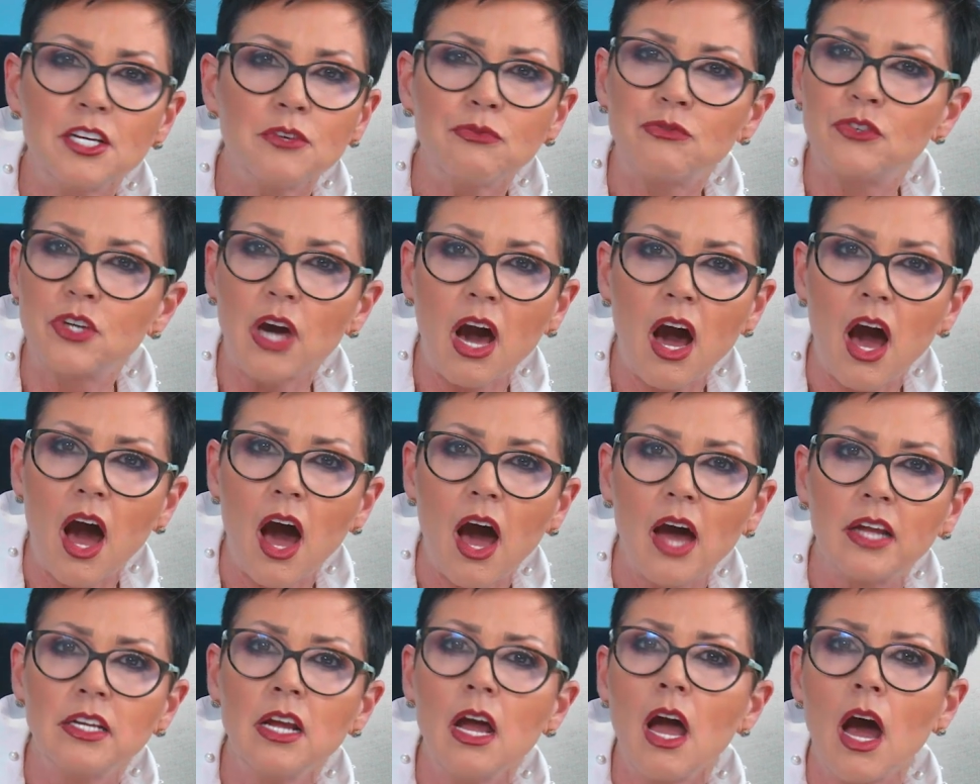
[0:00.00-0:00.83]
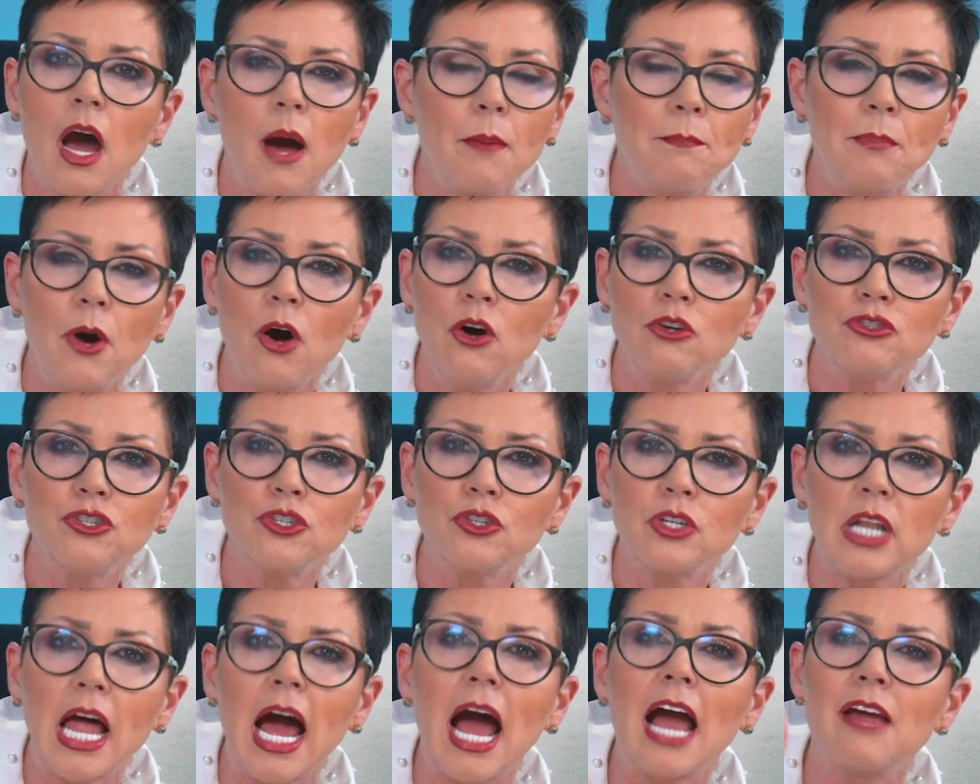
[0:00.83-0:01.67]
of God upon
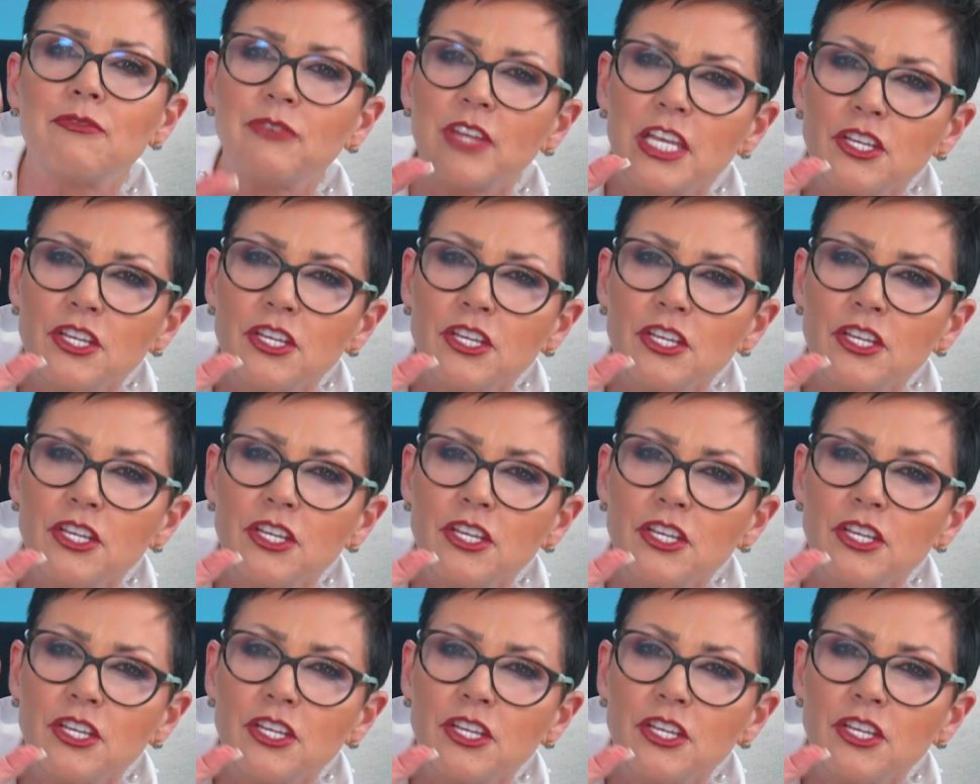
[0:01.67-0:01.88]
your life,